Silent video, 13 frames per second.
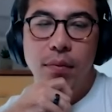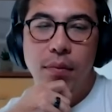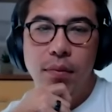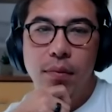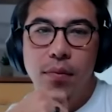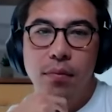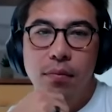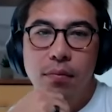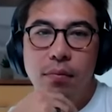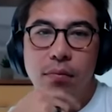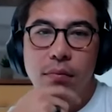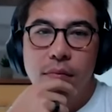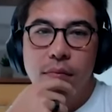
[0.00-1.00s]

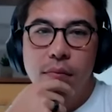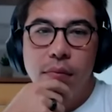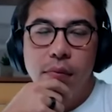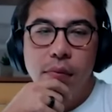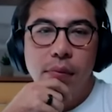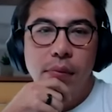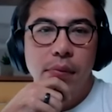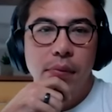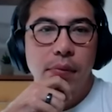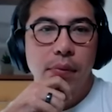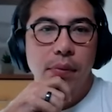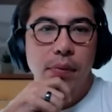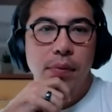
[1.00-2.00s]

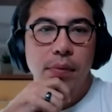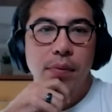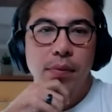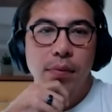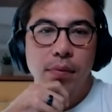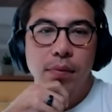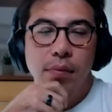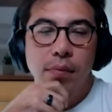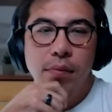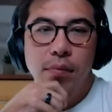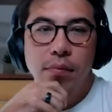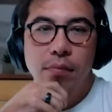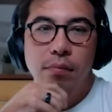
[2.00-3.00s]

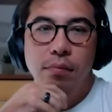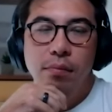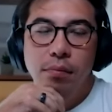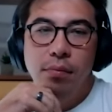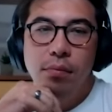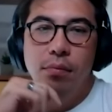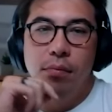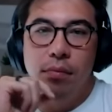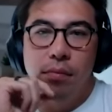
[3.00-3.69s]
(not speaking)